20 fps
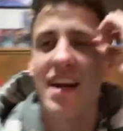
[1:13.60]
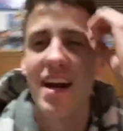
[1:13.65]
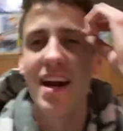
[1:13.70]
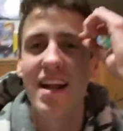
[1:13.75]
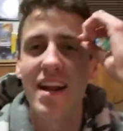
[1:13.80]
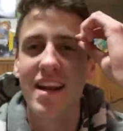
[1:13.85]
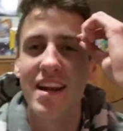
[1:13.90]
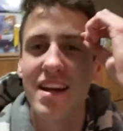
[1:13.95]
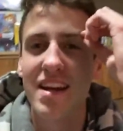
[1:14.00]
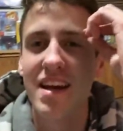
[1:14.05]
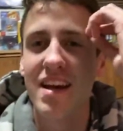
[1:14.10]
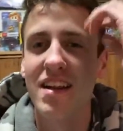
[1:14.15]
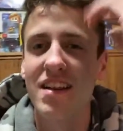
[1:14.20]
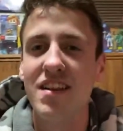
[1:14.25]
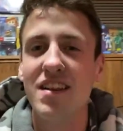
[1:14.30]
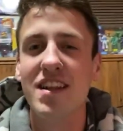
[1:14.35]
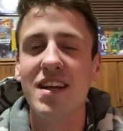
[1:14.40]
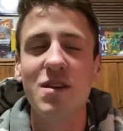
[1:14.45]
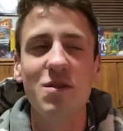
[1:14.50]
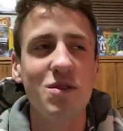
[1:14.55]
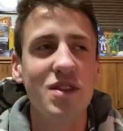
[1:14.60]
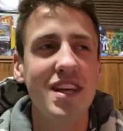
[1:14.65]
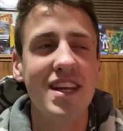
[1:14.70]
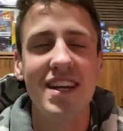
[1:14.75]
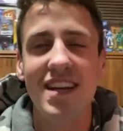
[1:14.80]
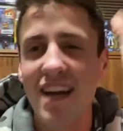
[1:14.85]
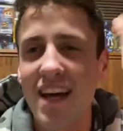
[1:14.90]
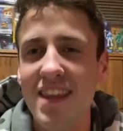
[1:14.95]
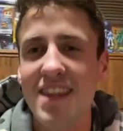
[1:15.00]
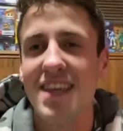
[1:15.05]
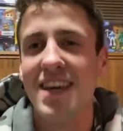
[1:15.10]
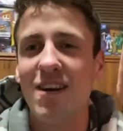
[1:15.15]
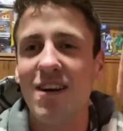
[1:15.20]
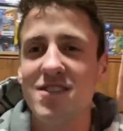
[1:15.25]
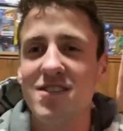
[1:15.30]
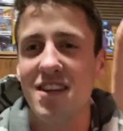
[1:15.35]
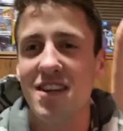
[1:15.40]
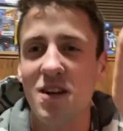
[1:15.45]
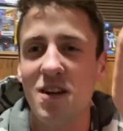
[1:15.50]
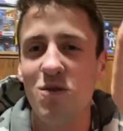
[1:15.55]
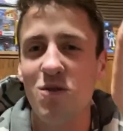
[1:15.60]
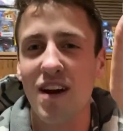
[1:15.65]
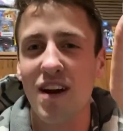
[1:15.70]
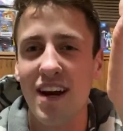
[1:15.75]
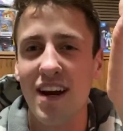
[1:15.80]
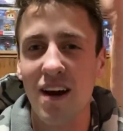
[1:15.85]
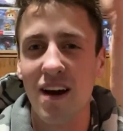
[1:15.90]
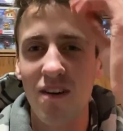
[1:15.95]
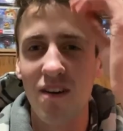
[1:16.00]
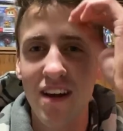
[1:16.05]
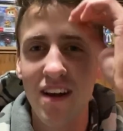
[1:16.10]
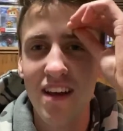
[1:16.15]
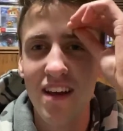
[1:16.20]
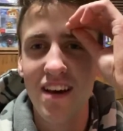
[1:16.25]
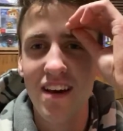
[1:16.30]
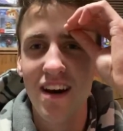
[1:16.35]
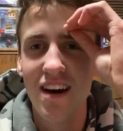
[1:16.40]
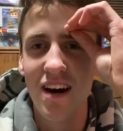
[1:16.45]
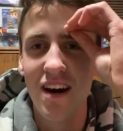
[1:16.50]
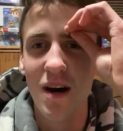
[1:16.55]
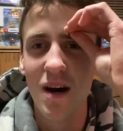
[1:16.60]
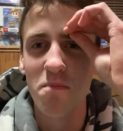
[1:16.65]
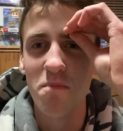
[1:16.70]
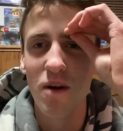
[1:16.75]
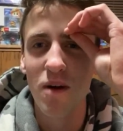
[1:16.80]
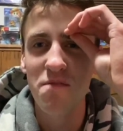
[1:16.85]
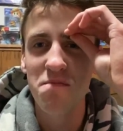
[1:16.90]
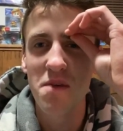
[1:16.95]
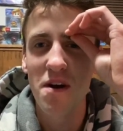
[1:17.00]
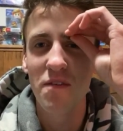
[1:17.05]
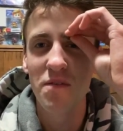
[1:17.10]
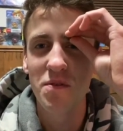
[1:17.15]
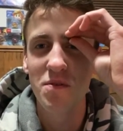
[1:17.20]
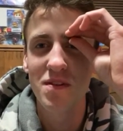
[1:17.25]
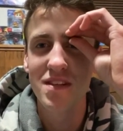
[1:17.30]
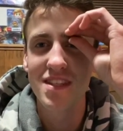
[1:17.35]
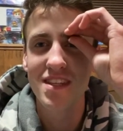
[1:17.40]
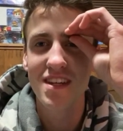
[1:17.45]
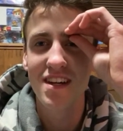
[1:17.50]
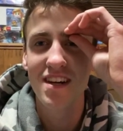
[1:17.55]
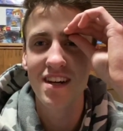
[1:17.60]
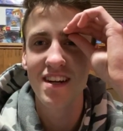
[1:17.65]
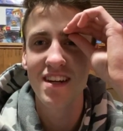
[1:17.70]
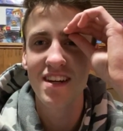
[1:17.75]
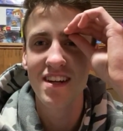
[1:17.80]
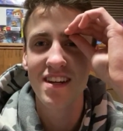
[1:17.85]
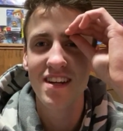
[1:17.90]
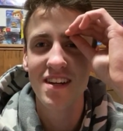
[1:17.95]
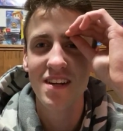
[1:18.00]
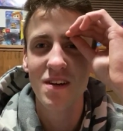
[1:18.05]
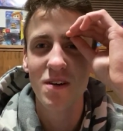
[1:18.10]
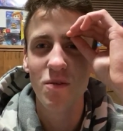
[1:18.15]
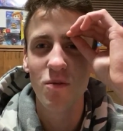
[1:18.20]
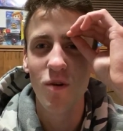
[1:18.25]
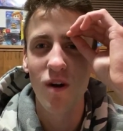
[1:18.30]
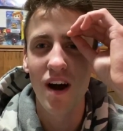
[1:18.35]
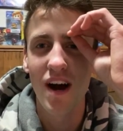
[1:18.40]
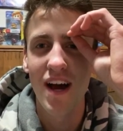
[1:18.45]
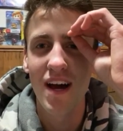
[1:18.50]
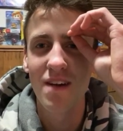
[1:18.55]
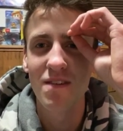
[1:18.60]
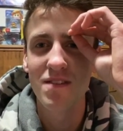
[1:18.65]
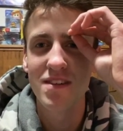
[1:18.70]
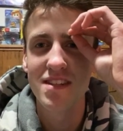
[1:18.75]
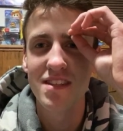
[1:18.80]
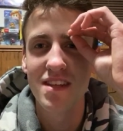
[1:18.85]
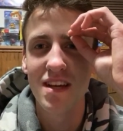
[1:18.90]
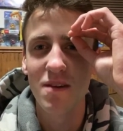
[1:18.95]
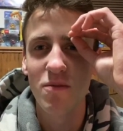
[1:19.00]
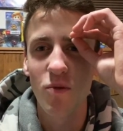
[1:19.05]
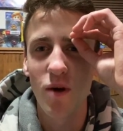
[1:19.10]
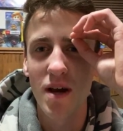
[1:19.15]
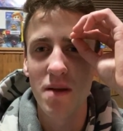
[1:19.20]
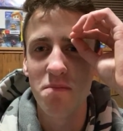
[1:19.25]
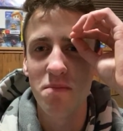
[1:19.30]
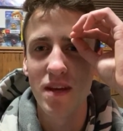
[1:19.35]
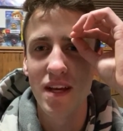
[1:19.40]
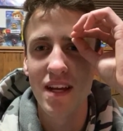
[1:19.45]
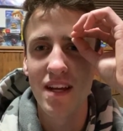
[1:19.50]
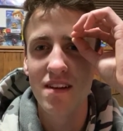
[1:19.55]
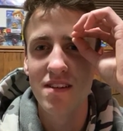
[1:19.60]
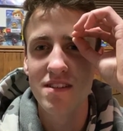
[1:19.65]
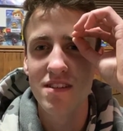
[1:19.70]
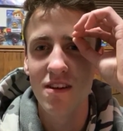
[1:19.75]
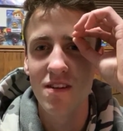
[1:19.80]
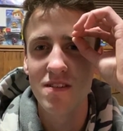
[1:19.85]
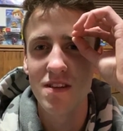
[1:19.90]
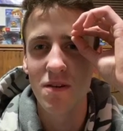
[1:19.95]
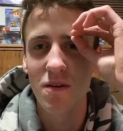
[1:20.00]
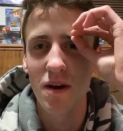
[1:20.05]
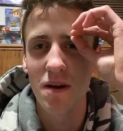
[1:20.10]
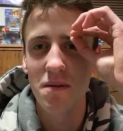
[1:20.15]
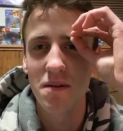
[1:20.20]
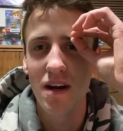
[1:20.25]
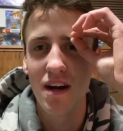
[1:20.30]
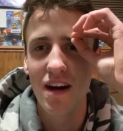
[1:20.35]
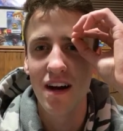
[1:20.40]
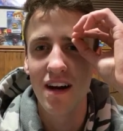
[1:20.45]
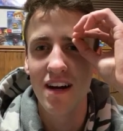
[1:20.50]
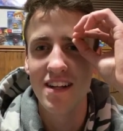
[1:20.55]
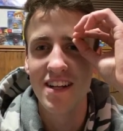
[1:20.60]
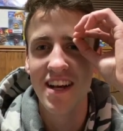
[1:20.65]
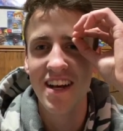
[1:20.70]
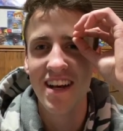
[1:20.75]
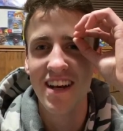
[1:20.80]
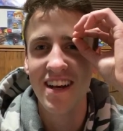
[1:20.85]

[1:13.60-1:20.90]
got literally nothing else to do right now. Um, Buff Muffin, what's good? Why, what's up? Why Bean? Sorry, is that why? Uh,